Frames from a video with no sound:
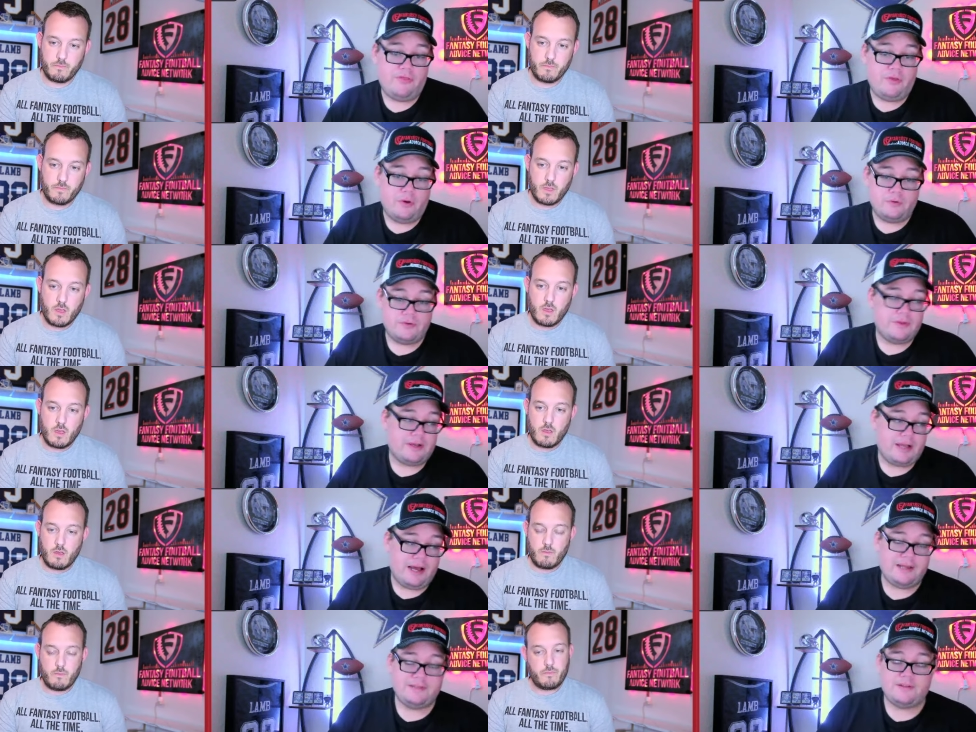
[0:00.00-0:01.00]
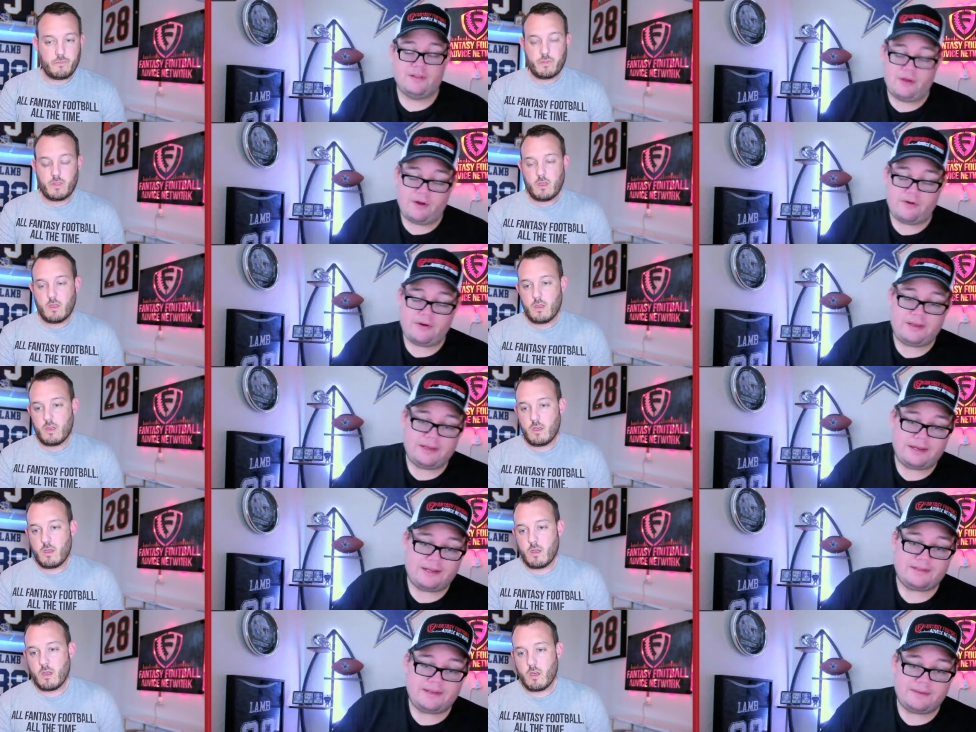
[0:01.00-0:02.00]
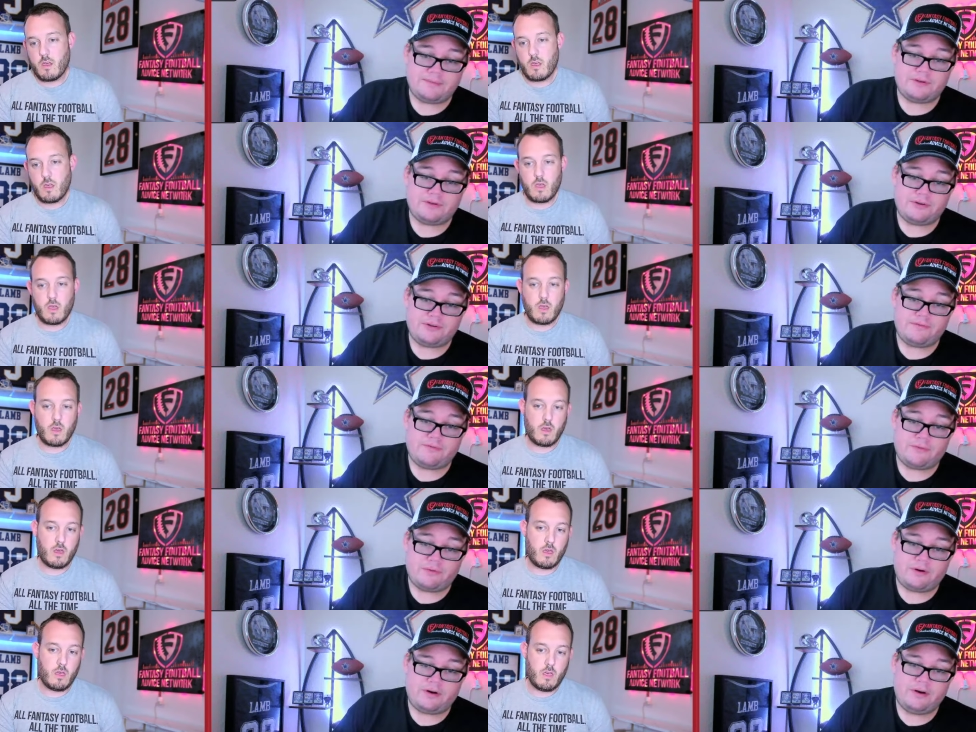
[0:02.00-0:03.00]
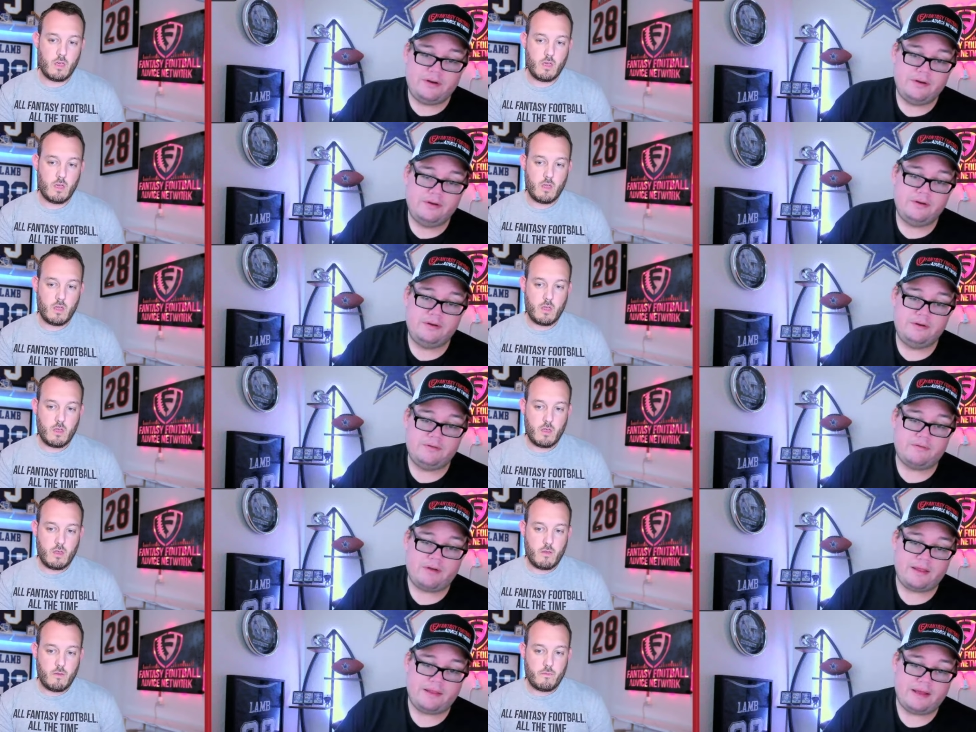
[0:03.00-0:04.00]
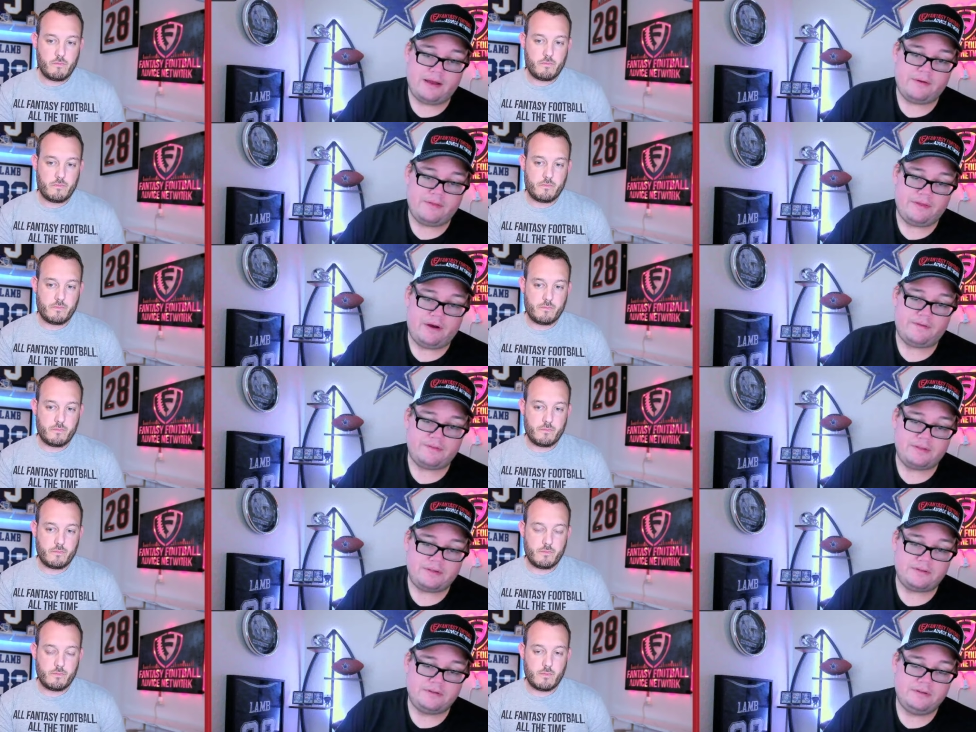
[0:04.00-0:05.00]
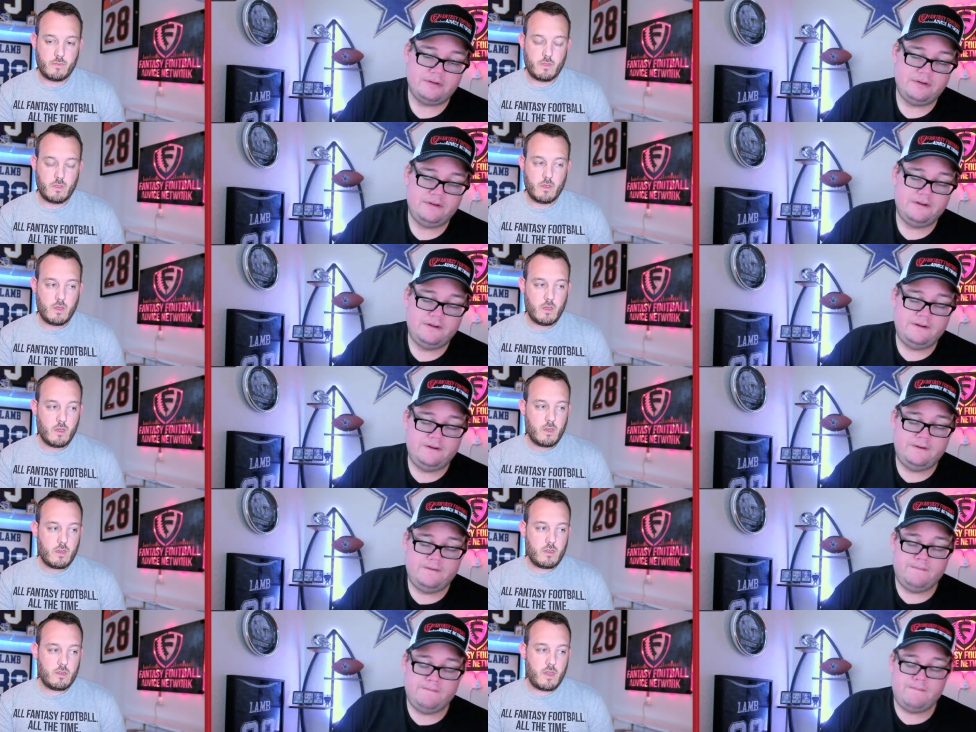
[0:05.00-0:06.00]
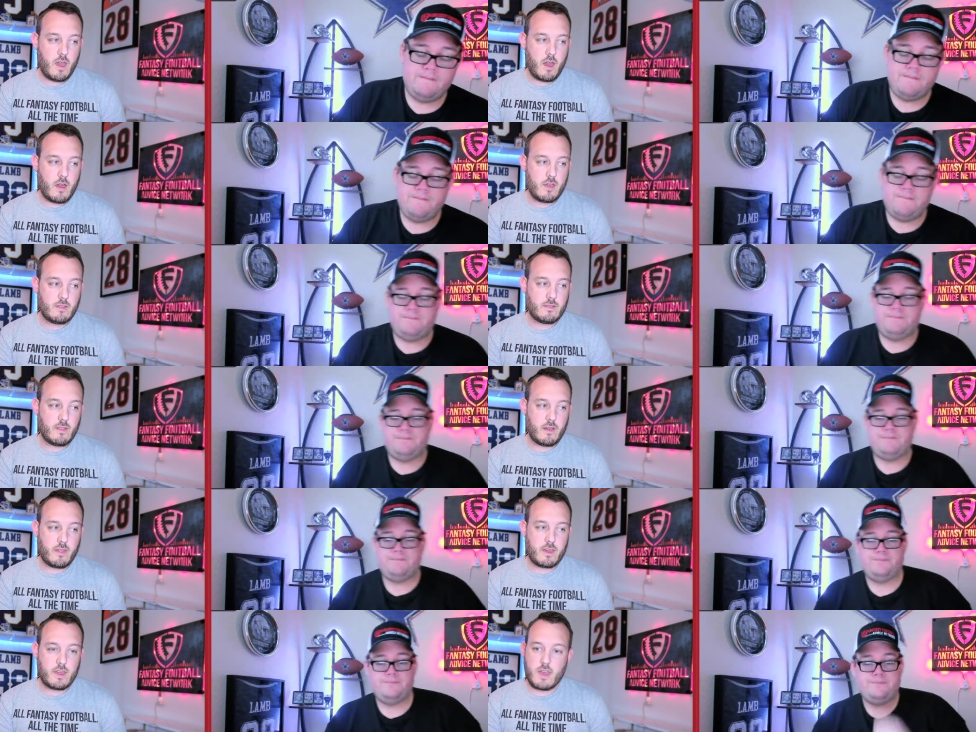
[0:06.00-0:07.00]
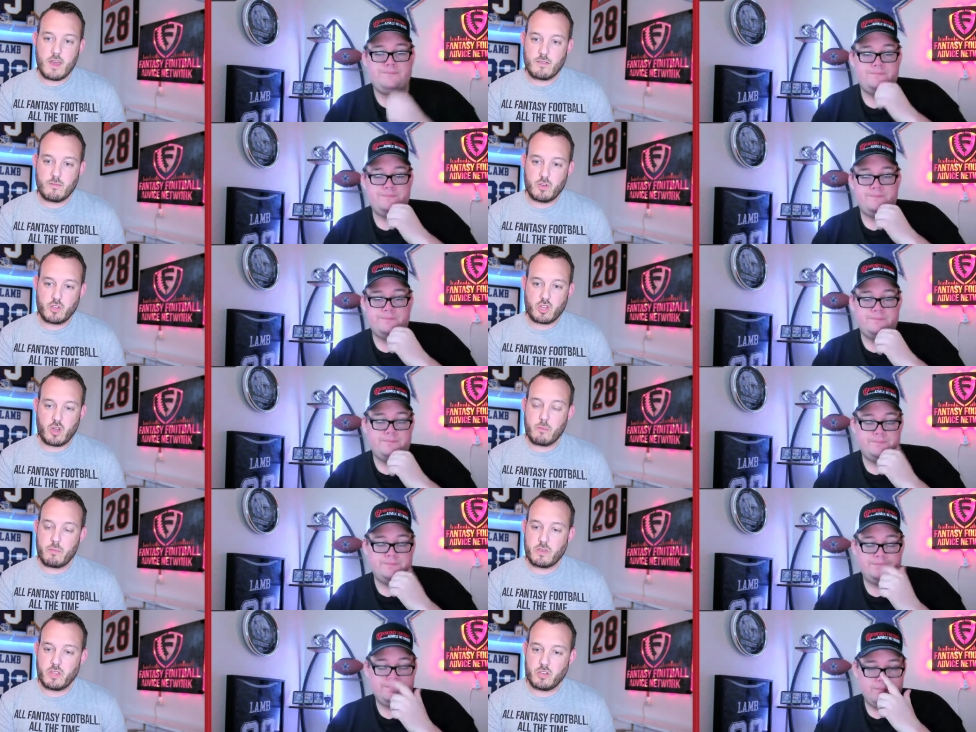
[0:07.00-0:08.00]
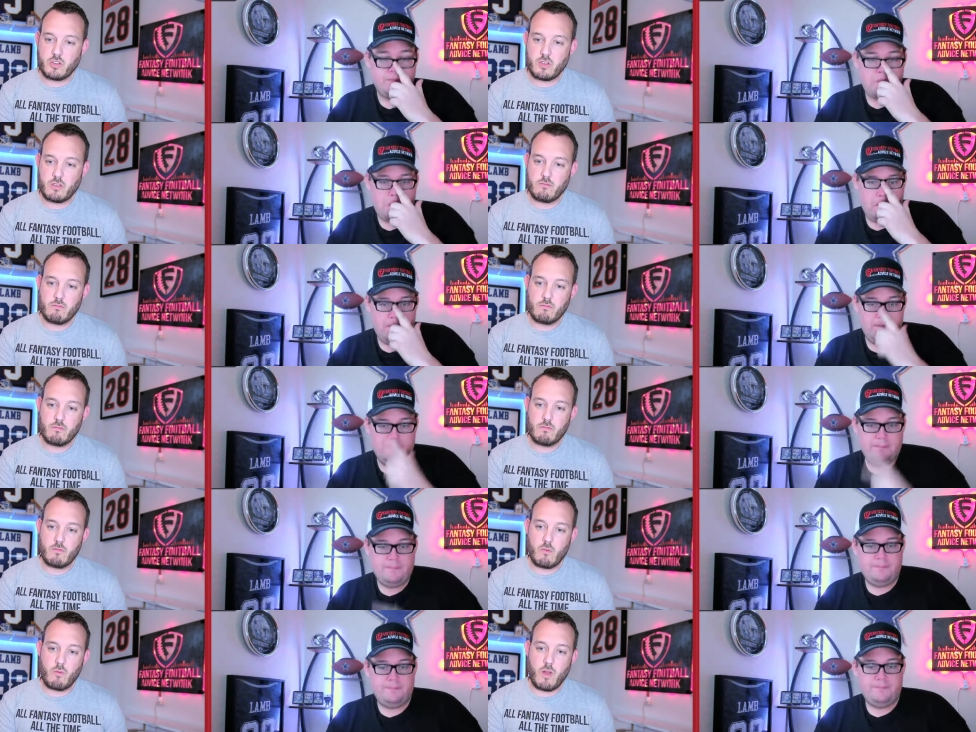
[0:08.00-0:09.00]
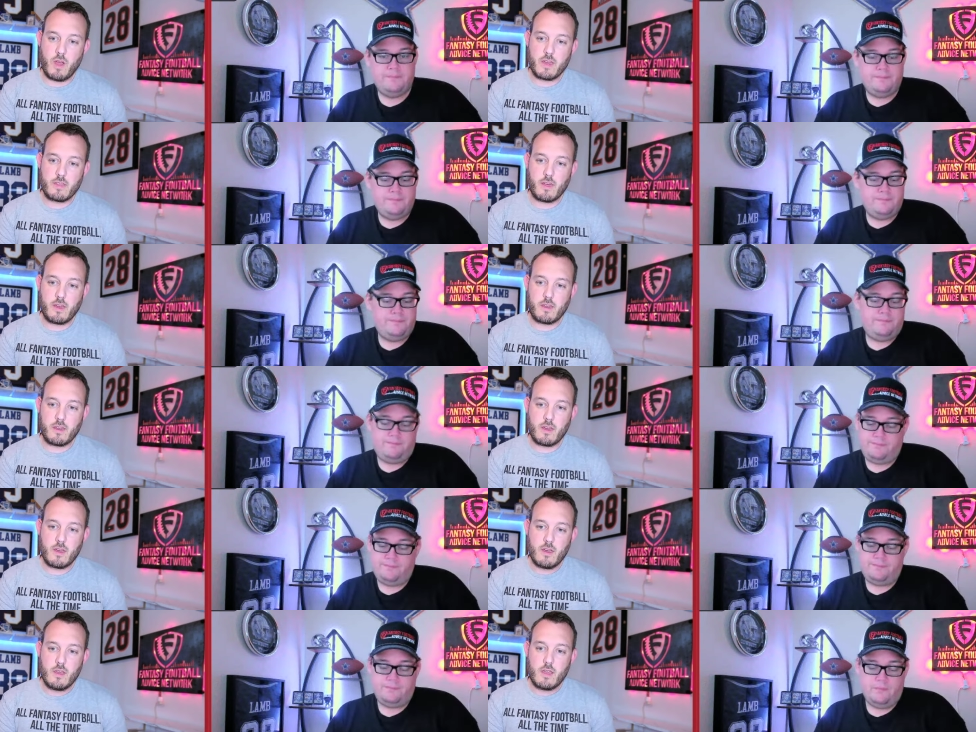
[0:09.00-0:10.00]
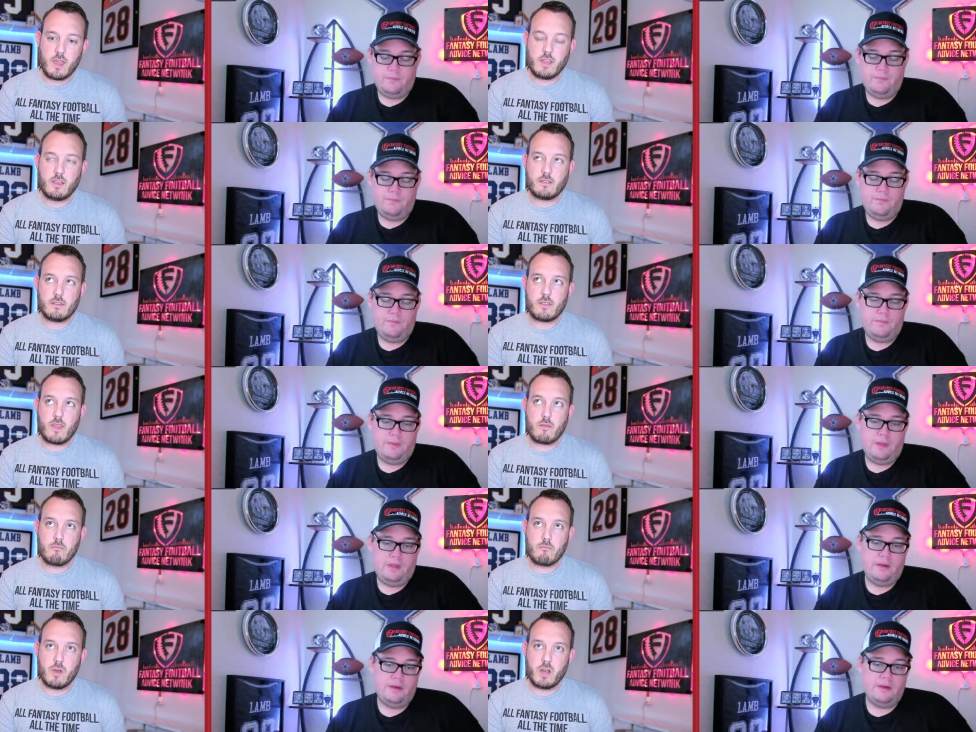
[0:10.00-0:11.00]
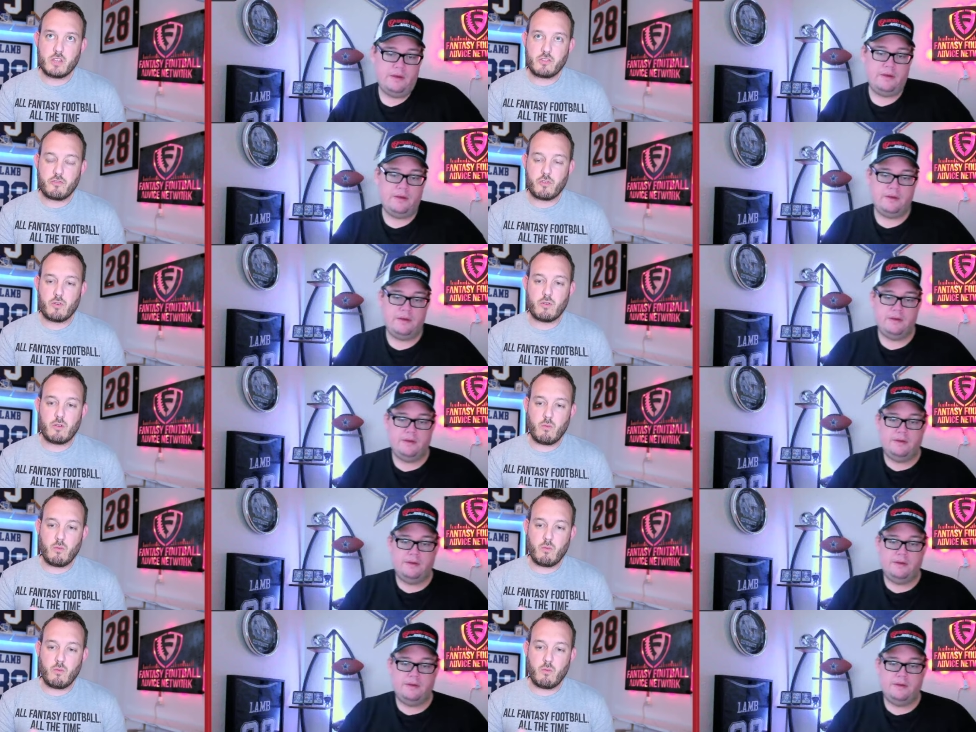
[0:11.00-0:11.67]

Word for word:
Speaker 1: Those are the kinds of lottery tickets I'm searching for right now in the off season.
Speaker 2: Yeah, it's not like he has much competition, right? Like it doesn't take much for